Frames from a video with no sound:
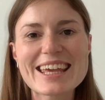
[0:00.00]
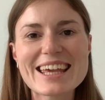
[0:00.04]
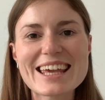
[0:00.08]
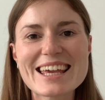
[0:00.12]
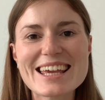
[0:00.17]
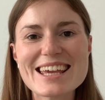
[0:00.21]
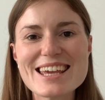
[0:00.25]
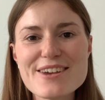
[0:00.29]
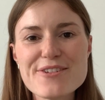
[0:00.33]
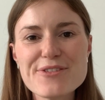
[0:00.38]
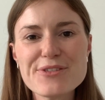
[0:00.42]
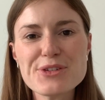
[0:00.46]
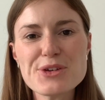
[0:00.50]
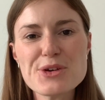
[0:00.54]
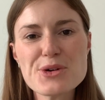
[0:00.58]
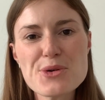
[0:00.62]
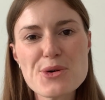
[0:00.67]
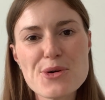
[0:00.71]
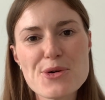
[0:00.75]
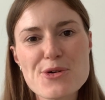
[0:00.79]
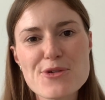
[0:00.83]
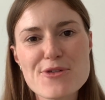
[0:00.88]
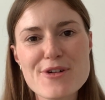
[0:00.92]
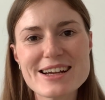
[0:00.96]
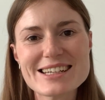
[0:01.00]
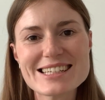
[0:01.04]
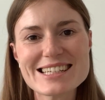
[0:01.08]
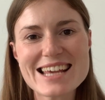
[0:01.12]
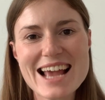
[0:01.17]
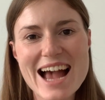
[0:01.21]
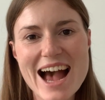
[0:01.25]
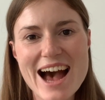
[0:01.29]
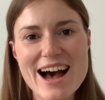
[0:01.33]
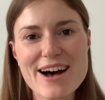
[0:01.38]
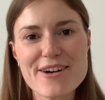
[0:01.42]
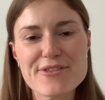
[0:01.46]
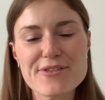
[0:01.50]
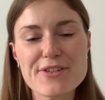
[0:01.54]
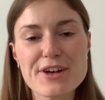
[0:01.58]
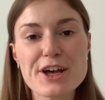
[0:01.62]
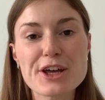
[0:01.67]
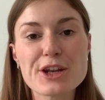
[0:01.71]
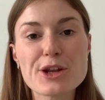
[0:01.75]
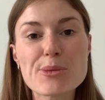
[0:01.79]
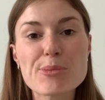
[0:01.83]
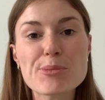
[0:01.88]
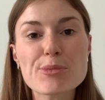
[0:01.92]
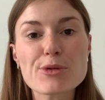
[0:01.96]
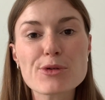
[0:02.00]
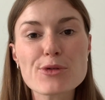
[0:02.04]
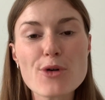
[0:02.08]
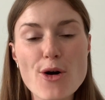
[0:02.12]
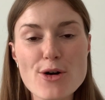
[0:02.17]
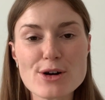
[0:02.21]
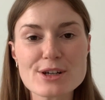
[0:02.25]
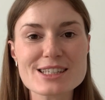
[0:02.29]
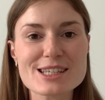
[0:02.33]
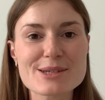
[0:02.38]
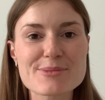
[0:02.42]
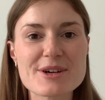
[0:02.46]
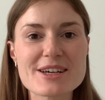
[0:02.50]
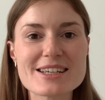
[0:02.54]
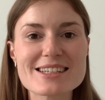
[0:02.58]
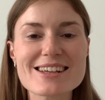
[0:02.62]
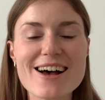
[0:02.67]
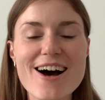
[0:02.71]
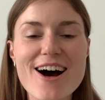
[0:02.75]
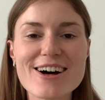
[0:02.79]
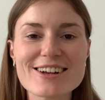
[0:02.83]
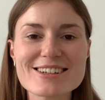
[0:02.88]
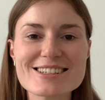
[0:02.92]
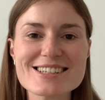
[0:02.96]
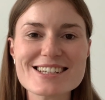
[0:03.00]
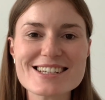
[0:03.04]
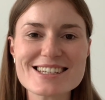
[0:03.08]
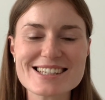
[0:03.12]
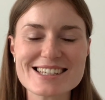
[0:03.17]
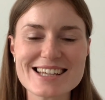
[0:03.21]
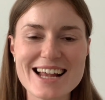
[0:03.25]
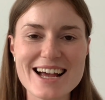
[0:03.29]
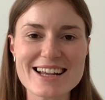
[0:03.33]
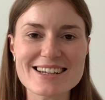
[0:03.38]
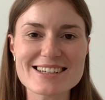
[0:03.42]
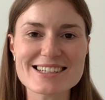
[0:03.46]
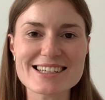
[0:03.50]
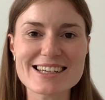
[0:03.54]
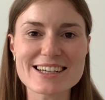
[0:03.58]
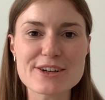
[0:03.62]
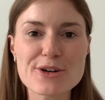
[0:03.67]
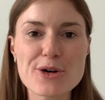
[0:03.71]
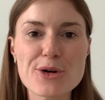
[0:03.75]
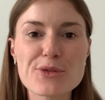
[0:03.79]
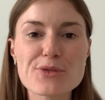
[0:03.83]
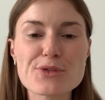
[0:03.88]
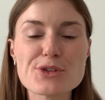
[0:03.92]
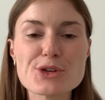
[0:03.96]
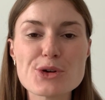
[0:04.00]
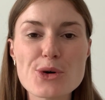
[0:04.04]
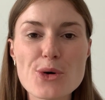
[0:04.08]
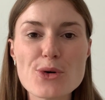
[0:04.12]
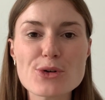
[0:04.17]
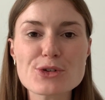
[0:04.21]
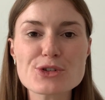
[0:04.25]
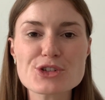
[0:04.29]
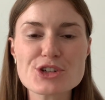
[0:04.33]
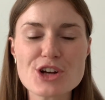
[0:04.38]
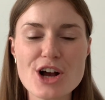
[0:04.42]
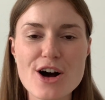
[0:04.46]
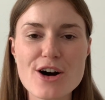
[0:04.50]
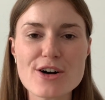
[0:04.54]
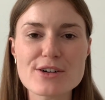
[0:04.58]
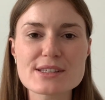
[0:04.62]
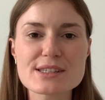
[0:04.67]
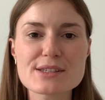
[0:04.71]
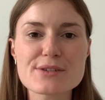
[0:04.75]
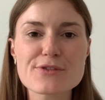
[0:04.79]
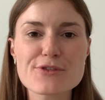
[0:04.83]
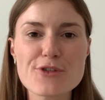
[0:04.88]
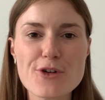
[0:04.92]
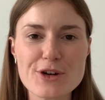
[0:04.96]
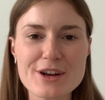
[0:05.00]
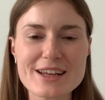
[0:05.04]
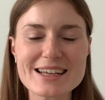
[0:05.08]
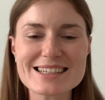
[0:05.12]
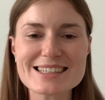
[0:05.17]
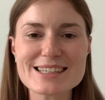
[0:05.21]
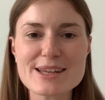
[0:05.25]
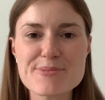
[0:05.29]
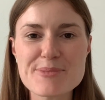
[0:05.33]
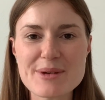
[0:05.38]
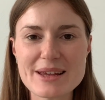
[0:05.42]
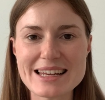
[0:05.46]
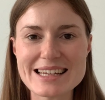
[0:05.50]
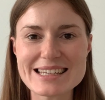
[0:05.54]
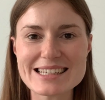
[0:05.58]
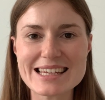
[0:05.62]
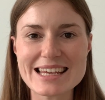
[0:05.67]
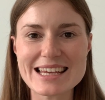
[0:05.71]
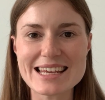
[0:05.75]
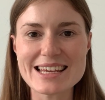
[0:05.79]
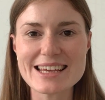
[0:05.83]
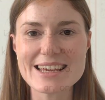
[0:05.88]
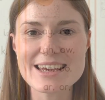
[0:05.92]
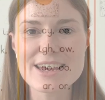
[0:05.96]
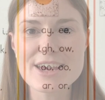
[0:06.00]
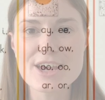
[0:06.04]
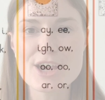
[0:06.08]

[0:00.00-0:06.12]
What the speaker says: If you already have an approximate understanding of your child's phonics ability,